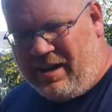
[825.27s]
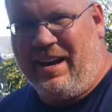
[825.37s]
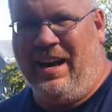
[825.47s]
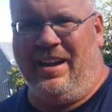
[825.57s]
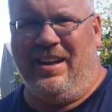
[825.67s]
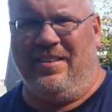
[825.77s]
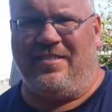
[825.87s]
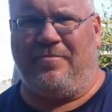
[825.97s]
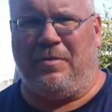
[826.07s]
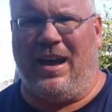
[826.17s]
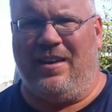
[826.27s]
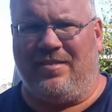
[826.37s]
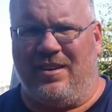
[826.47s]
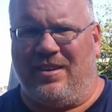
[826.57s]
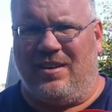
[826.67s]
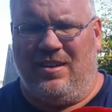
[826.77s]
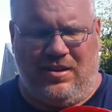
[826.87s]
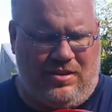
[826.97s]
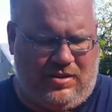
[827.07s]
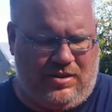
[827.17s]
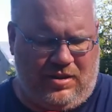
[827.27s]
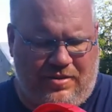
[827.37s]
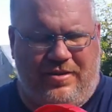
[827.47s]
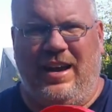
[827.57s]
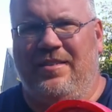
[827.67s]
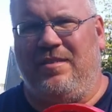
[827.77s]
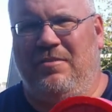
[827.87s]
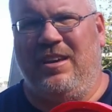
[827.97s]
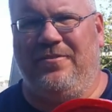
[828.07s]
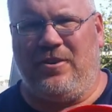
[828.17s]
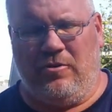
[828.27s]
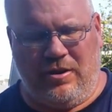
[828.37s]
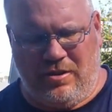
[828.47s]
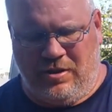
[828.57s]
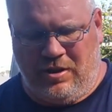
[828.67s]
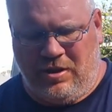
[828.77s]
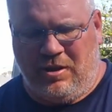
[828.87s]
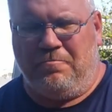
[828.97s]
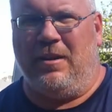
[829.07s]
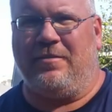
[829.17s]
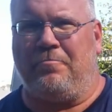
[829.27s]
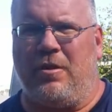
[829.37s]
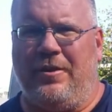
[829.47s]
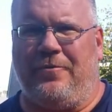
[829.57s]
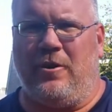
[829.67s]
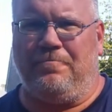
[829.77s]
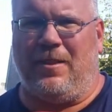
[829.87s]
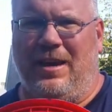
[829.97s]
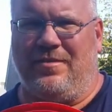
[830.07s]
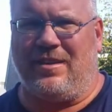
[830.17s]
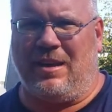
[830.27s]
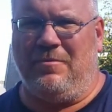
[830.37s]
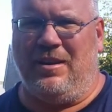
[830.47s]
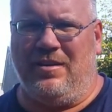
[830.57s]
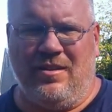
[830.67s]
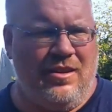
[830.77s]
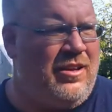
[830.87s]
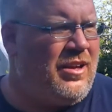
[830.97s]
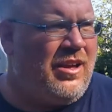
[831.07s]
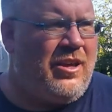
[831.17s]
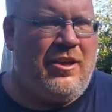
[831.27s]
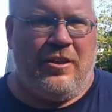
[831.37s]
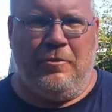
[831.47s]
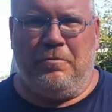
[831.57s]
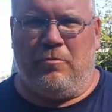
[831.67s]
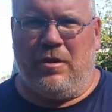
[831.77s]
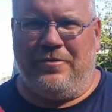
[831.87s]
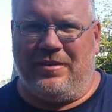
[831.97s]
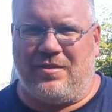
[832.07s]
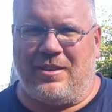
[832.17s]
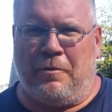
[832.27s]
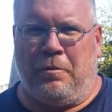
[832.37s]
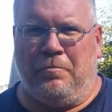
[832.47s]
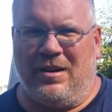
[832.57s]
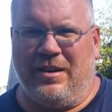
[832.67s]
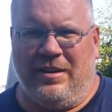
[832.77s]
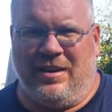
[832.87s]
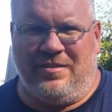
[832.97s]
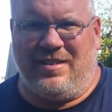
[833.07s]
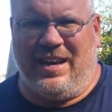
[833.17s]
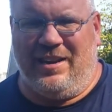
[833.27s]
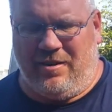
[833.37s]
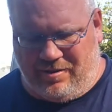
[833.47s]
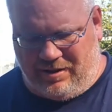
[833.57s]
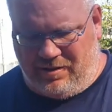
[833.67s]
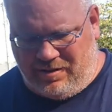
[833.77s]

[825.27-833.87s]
and it's plastic, so it has some give to it, but it's pretty firm plastic. I mean, you put one of these on top of a bucket, you can stand on it,